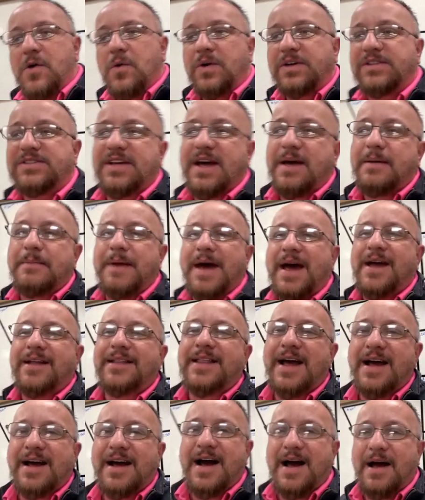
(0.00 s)
we say, man,
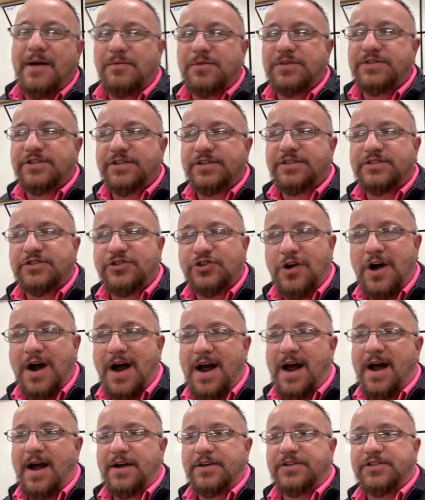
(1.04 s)
that guy was just
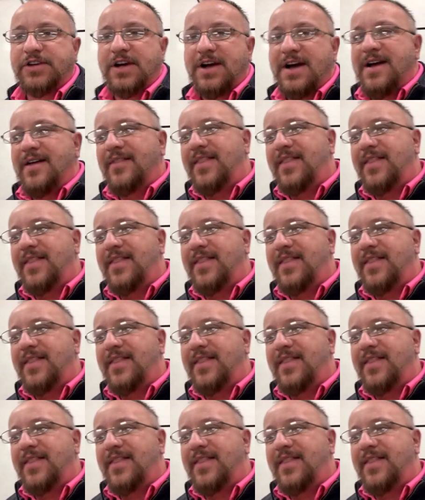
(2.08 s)
trash.